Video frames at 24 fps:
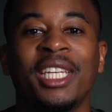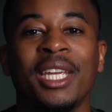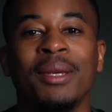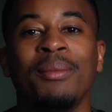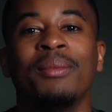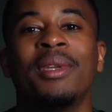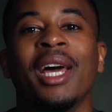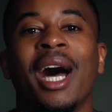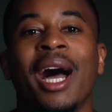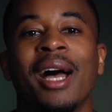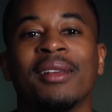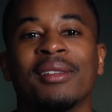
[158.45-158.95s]
deep
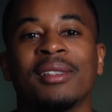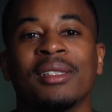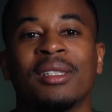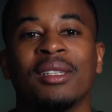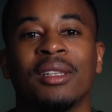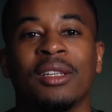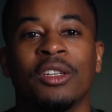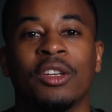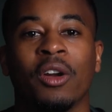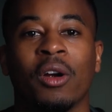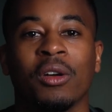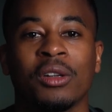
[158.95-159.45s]
dives into
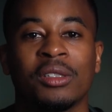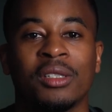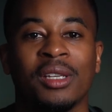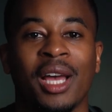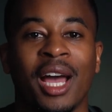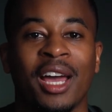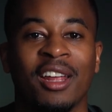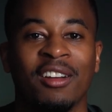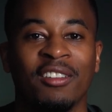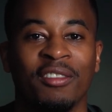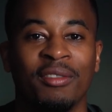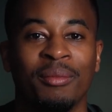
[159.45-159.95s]
the dark
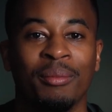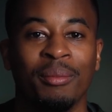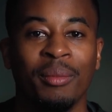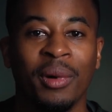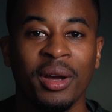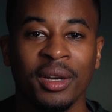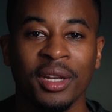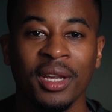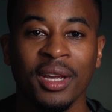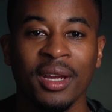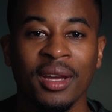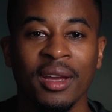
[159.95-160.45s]
side of
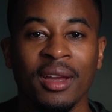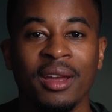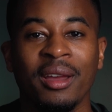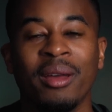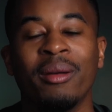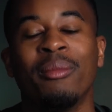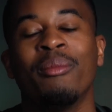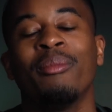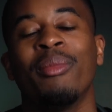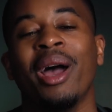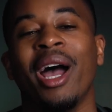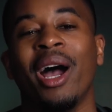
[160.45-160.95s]
money,
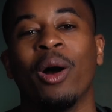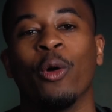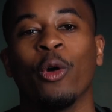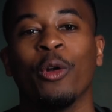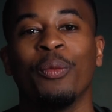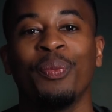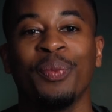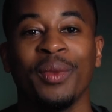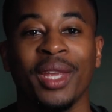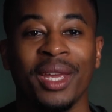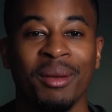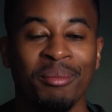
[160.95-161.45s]
power,
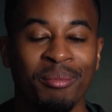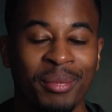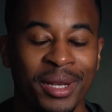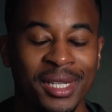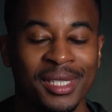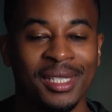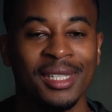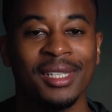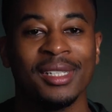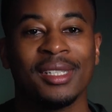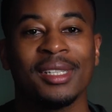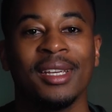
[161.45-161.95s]
and
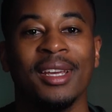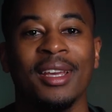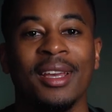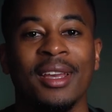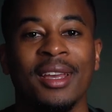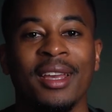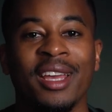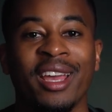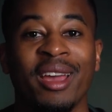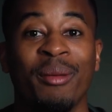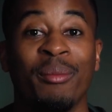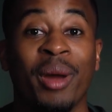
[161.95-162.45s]
business,
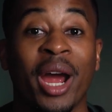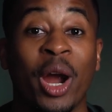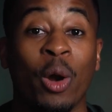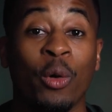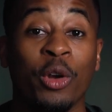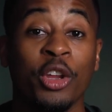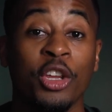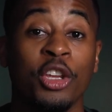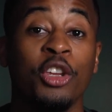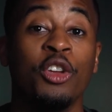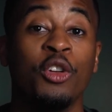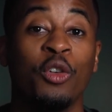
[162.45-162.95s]

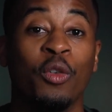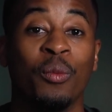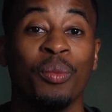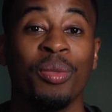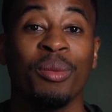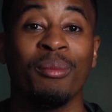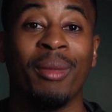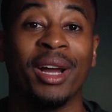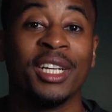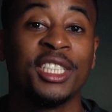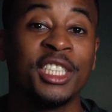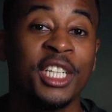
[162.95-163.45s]
empowering you,
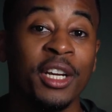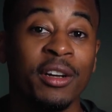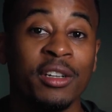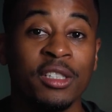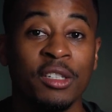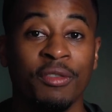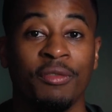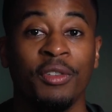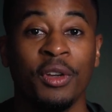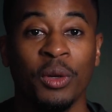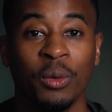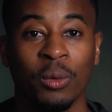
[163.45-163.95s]
my
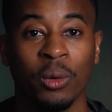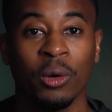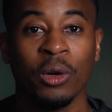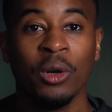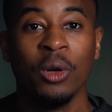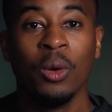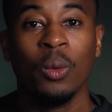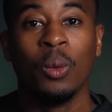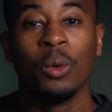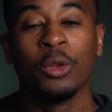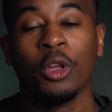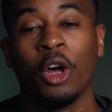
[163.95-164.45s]
cherished viewer,
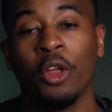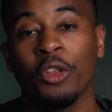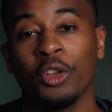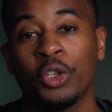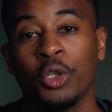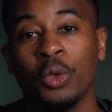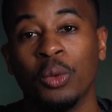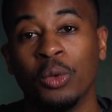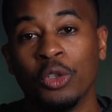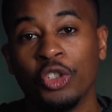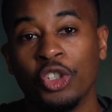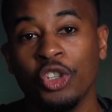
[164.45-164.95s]
with all the
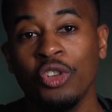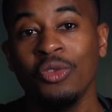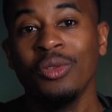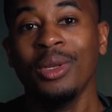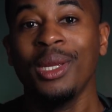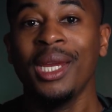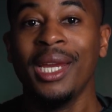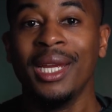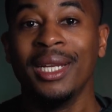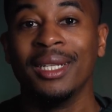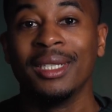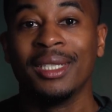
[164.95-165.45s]
tools you
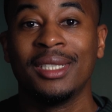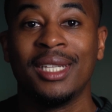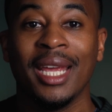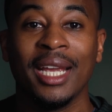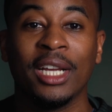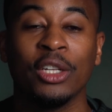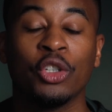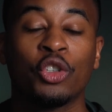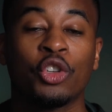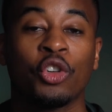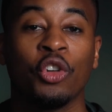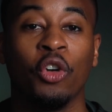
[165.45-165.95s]
need to take
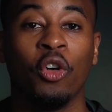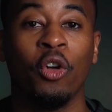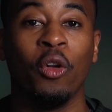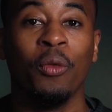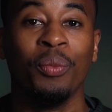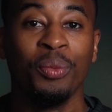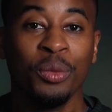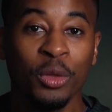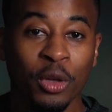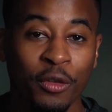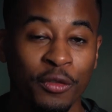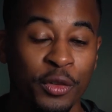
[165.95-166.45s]
control
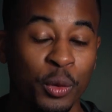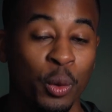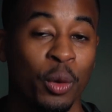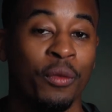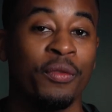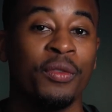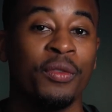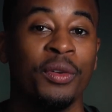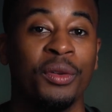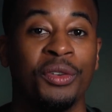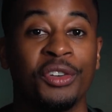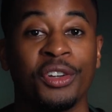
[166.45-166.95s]
of your
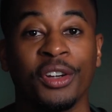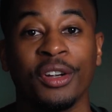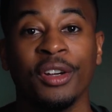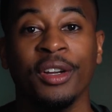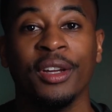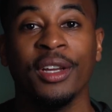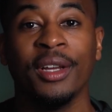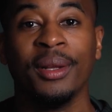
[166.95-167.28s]
future.